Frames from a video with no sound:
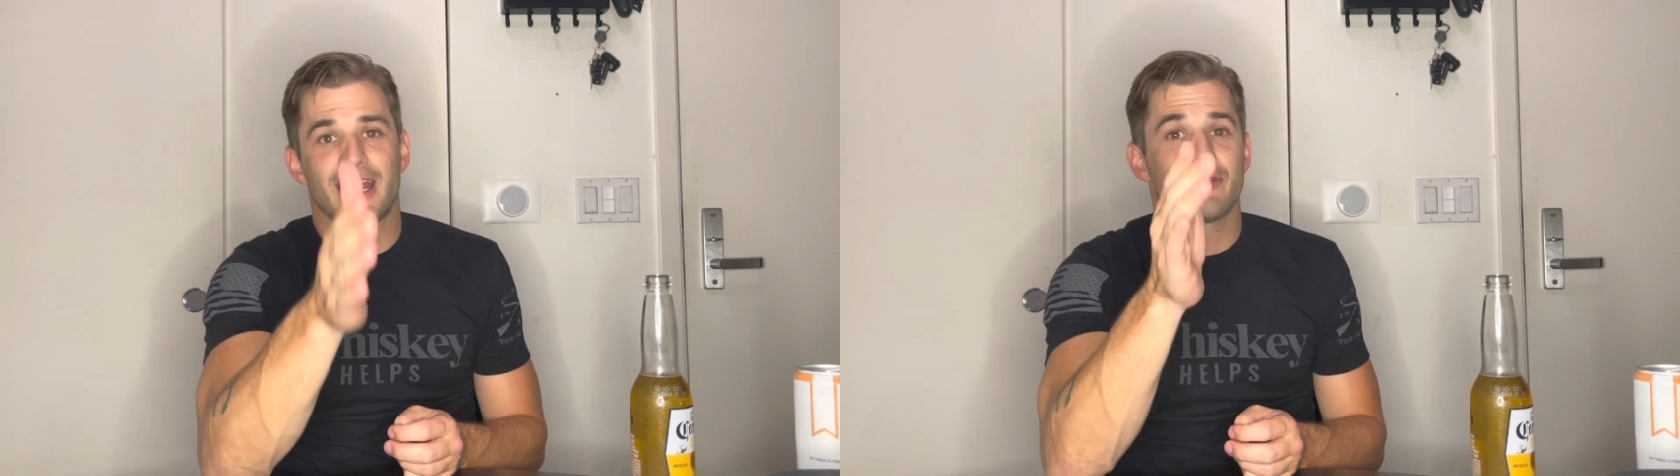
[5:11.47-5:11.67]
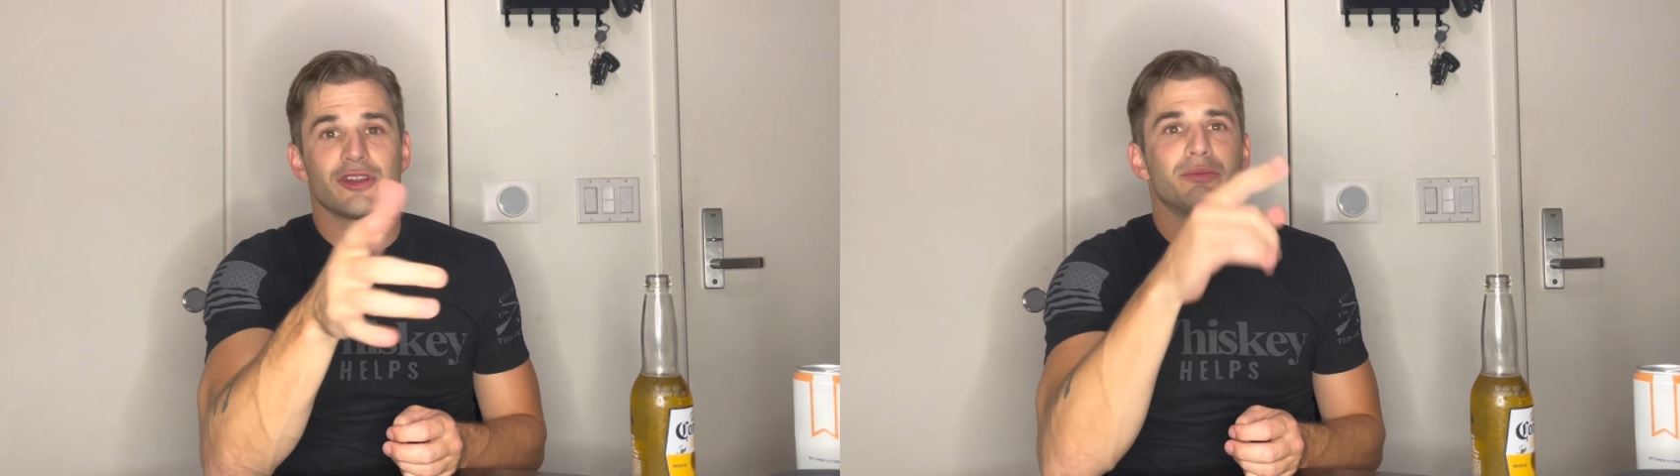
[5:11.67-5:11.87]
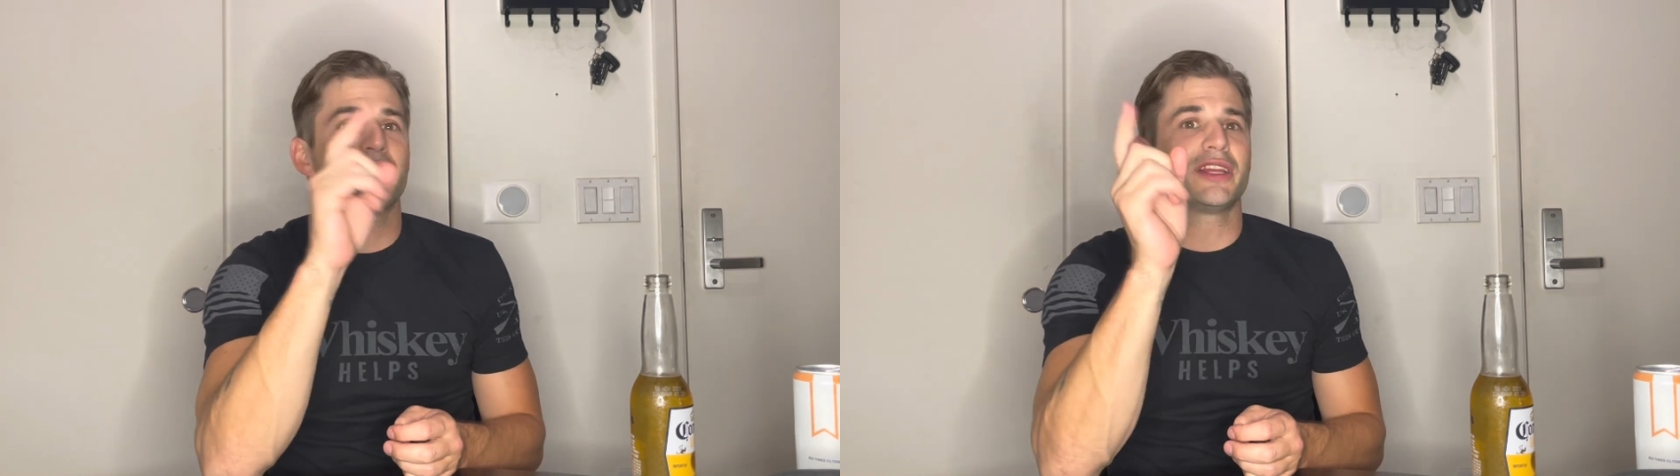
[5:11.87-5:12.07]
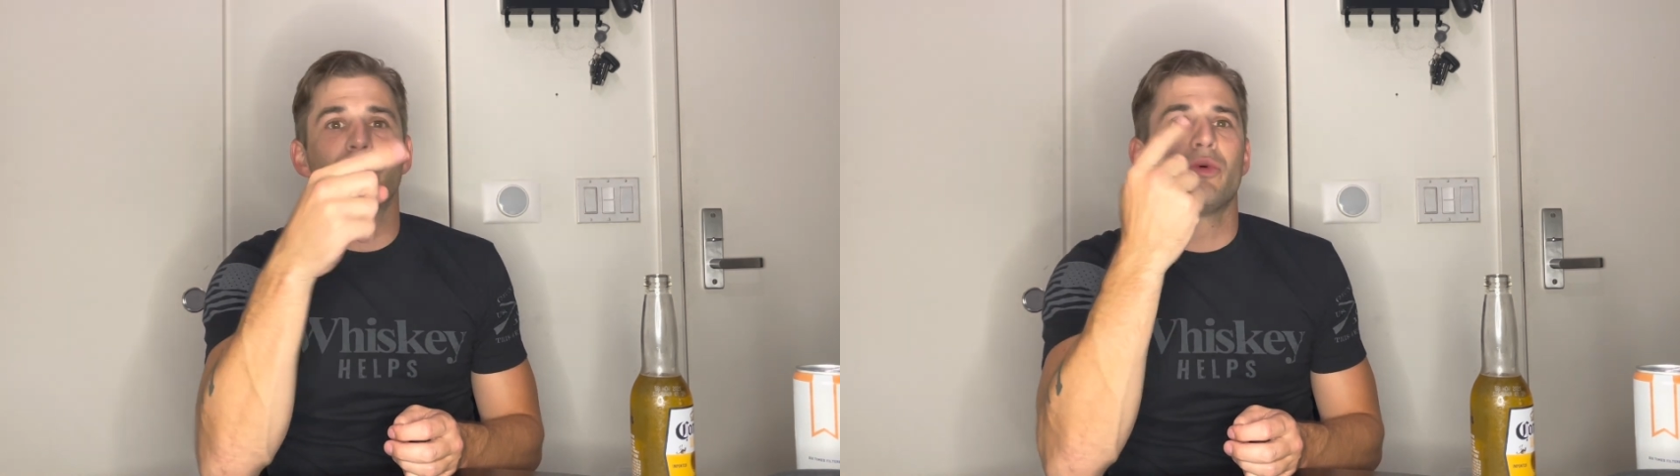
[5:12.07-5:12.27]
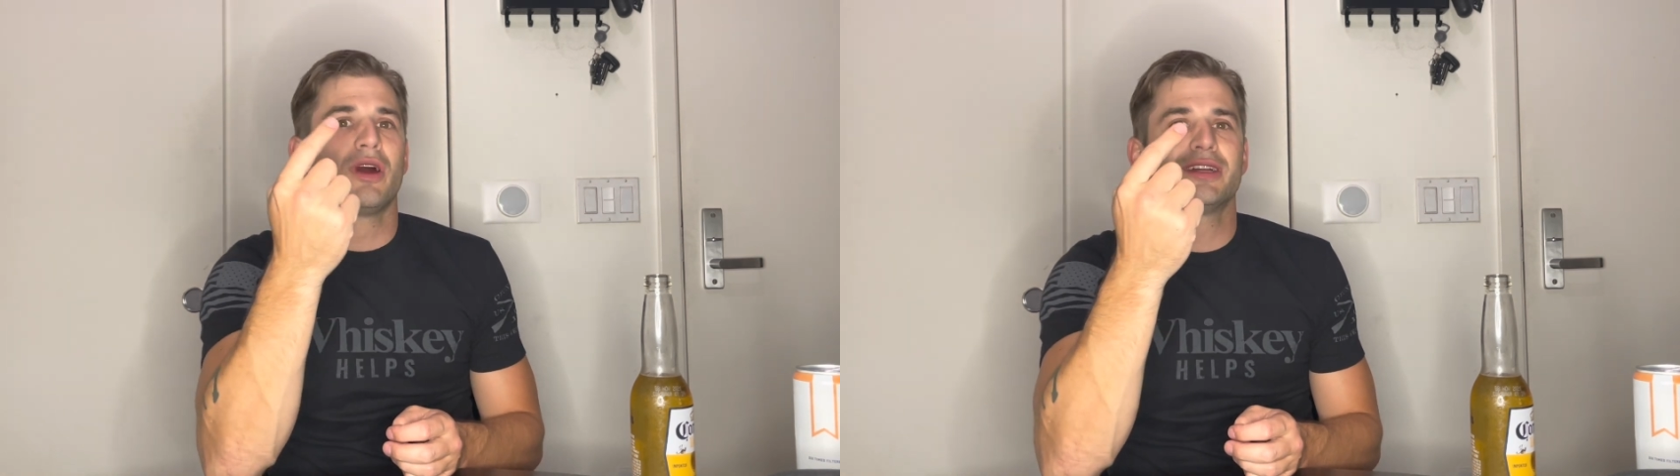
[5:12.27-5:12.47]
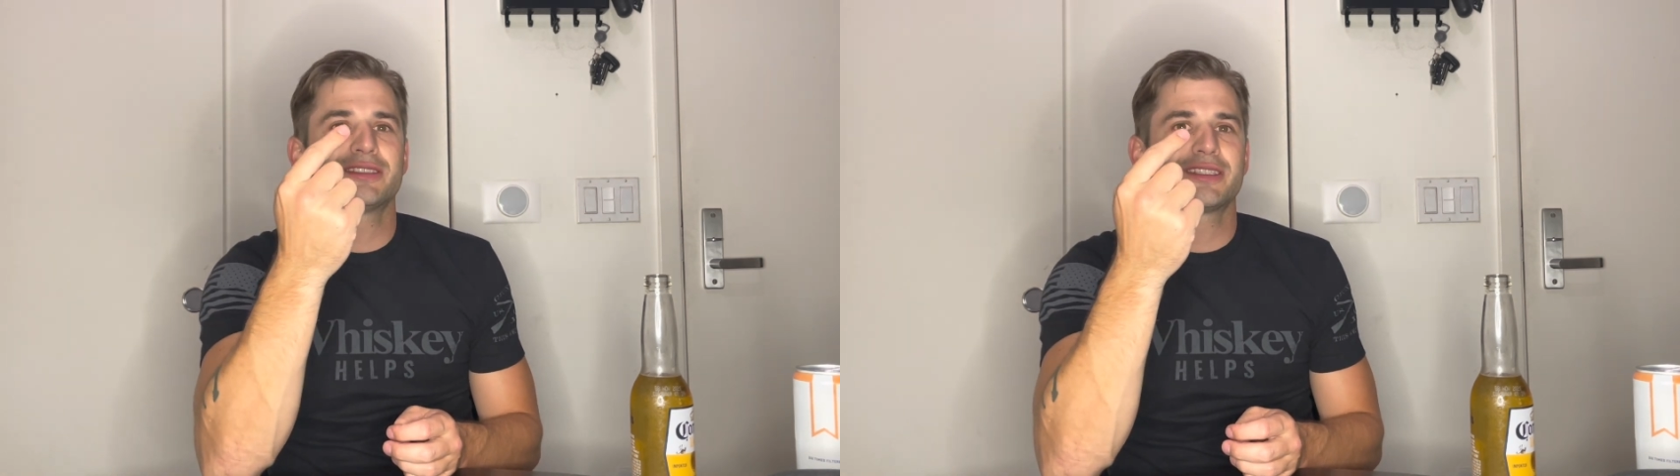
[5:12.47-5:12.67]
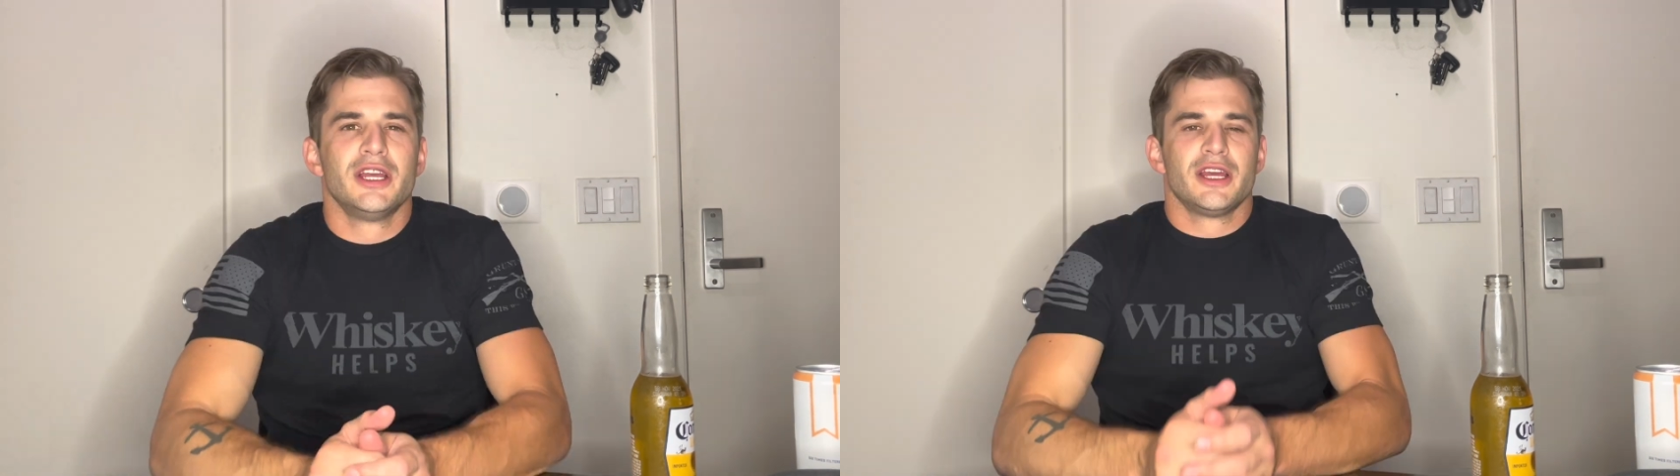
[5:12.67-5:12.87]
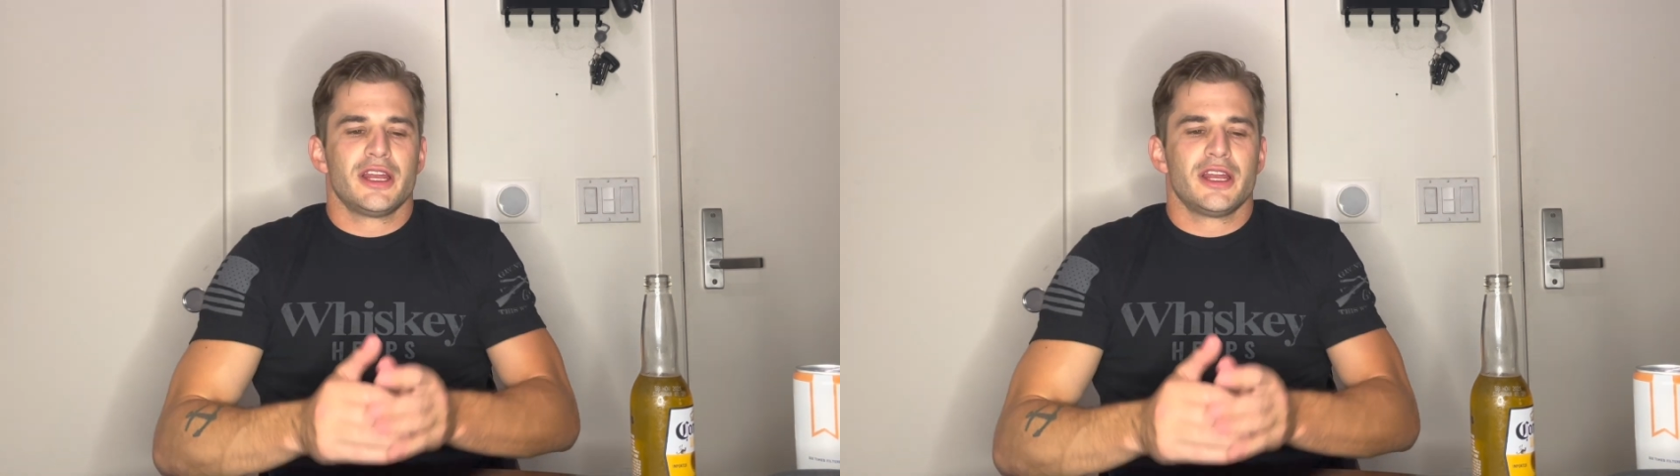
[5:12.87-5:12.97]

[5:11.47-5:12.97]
everybody wants.